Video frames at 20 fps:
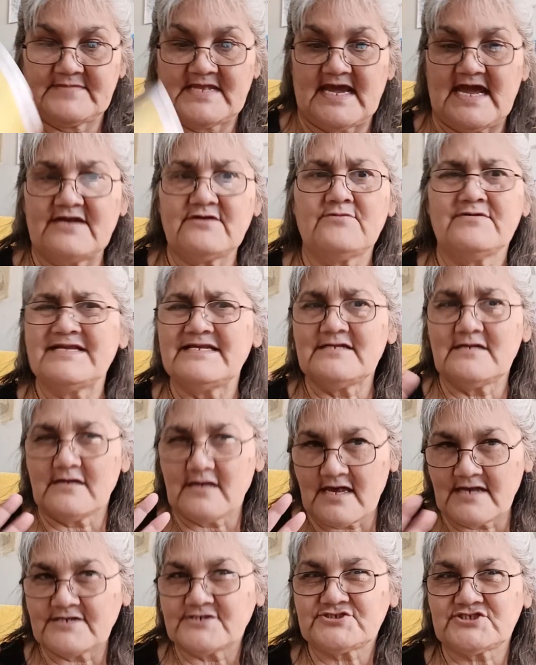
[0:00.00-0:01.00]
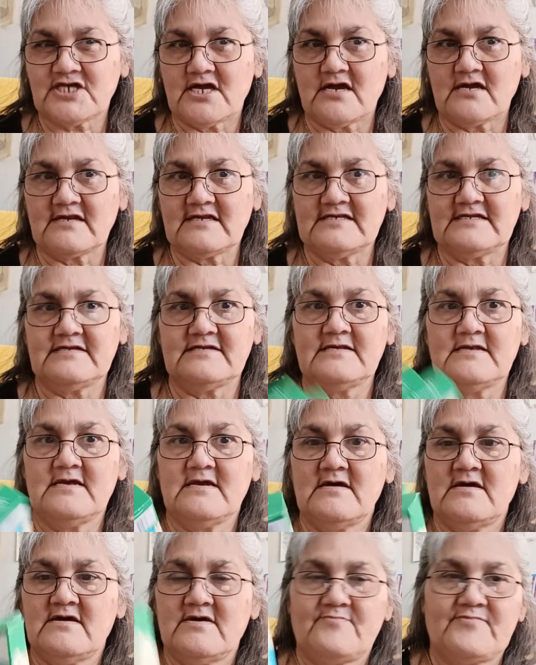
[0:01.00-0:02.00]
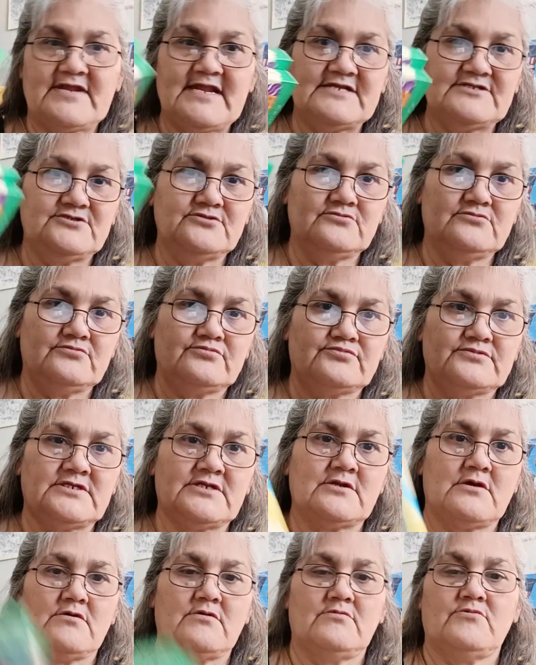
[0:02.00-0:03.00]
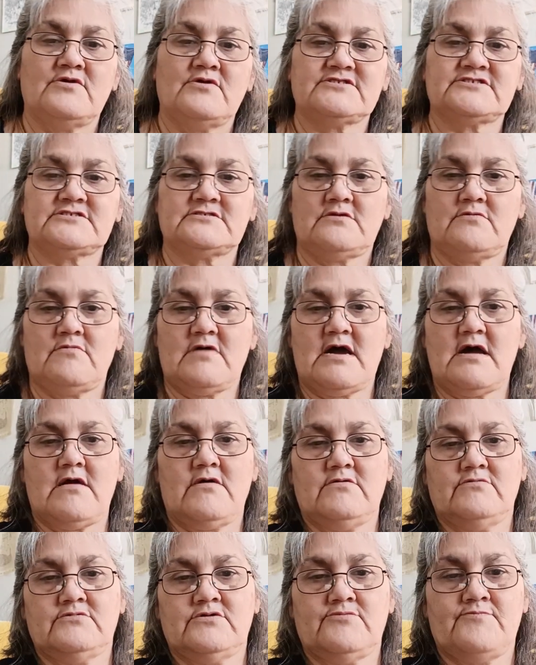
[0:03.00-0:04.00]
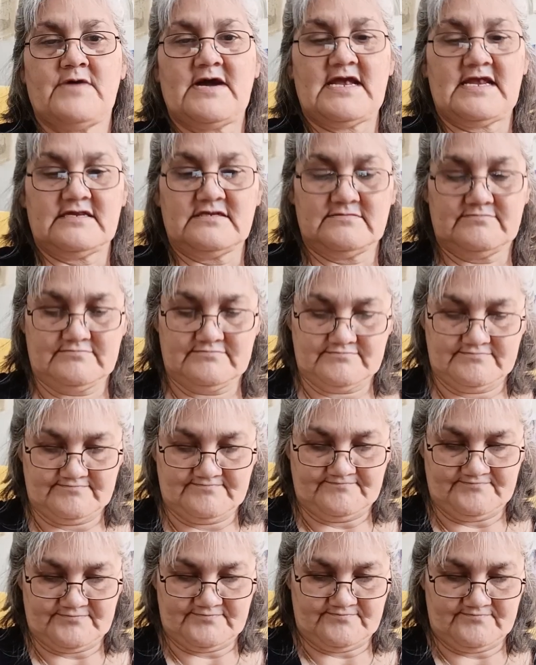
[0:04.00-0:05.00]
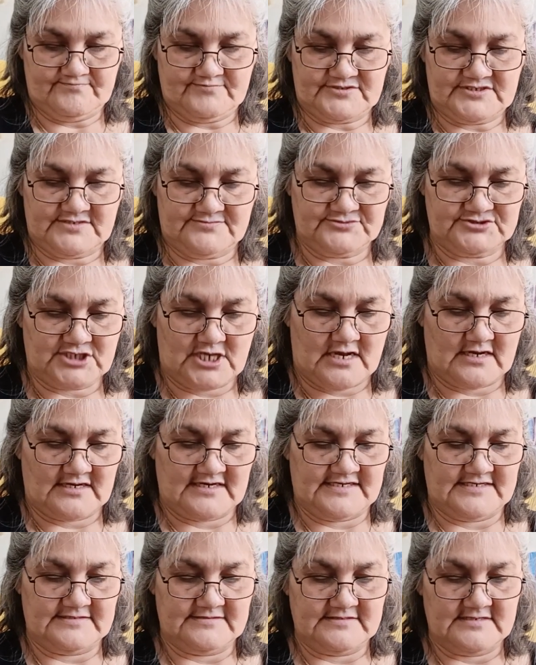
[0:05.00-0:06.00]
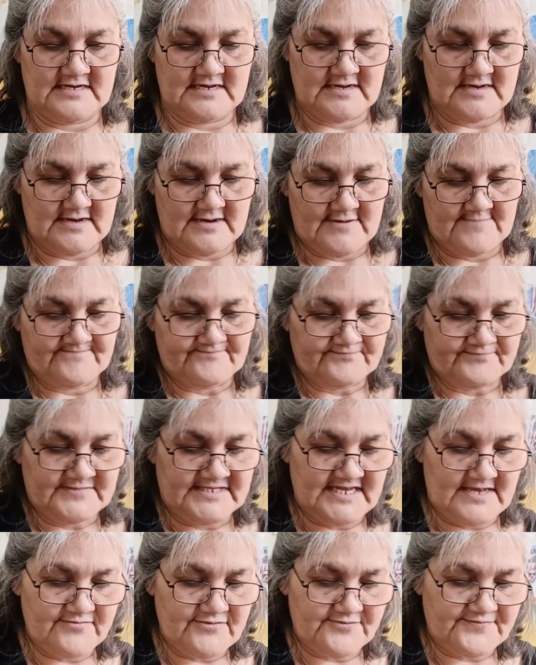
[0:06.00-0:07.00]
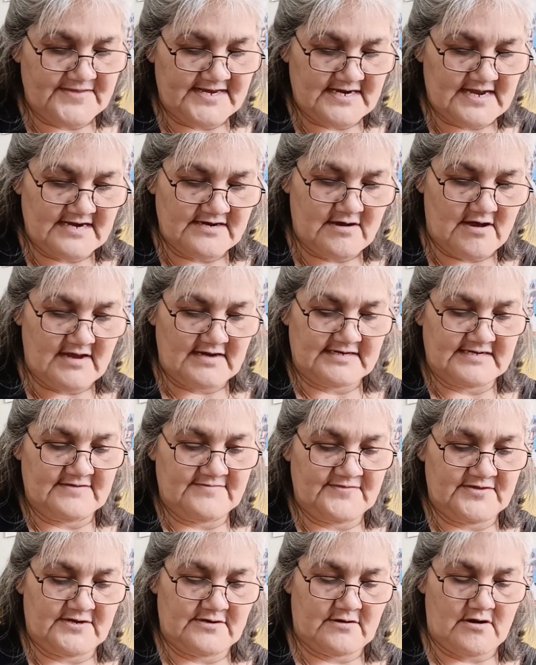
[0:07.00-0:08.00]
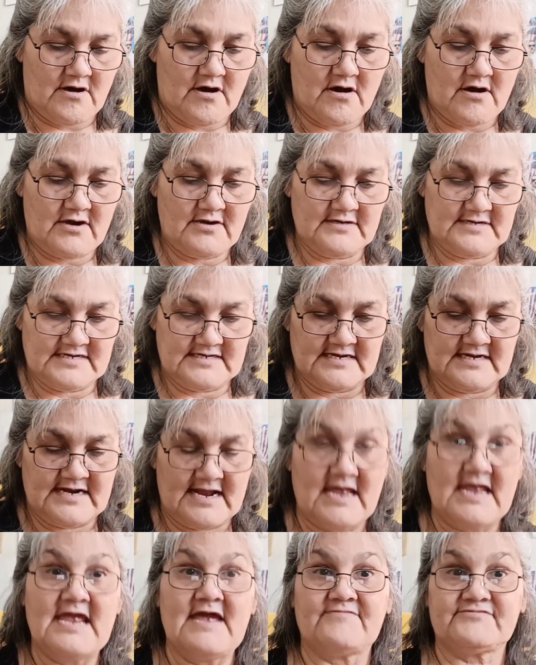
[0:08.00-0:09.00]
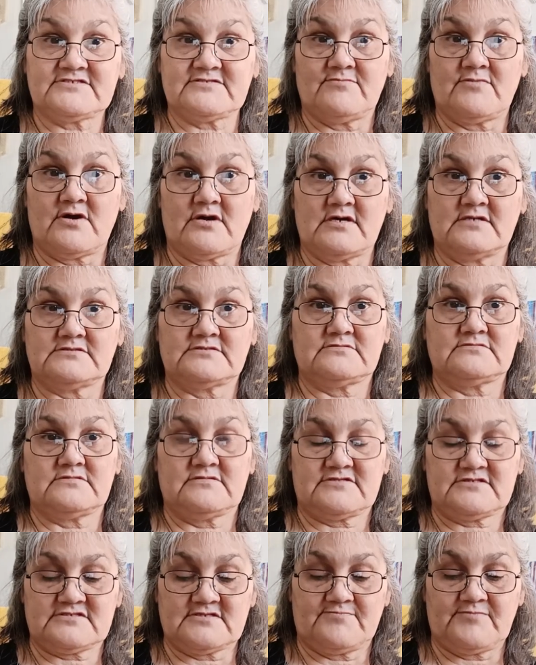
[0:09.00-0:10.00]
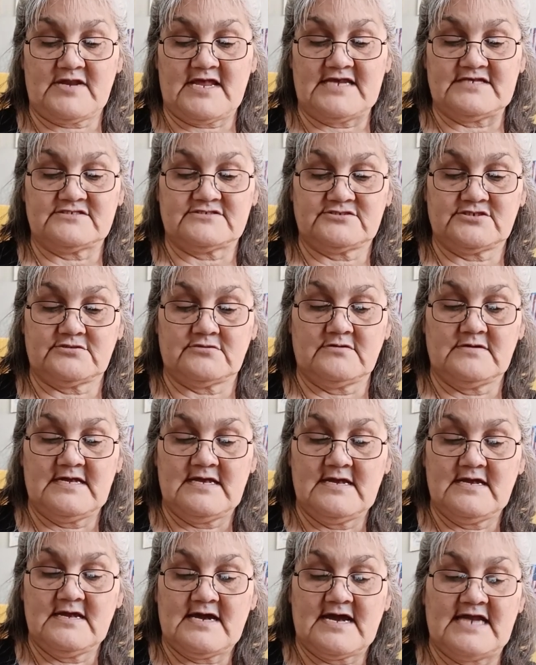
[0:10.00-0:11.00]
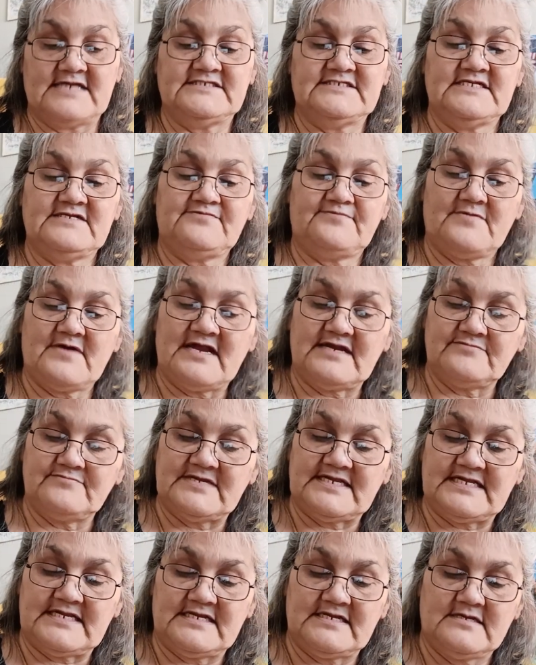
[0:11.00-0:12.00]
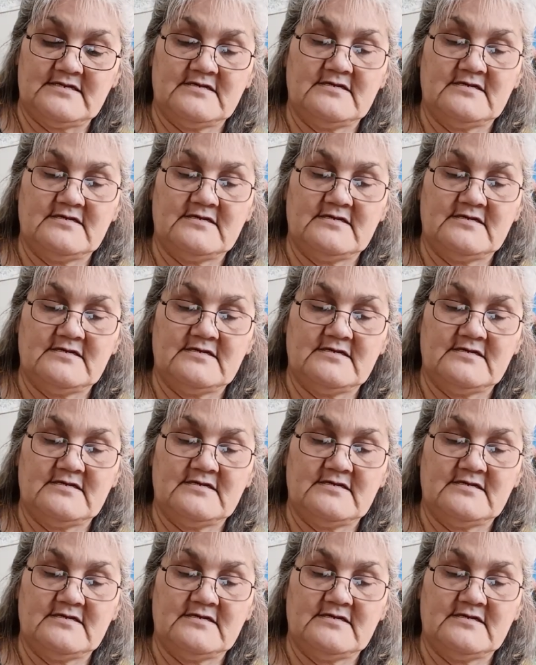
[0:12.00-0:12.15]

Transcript: I don't eat a lot of chocolate, but I do, once in a while, we'll buy some chocolate. The other thing I got in there, art, and I have some art supplies too. I did find me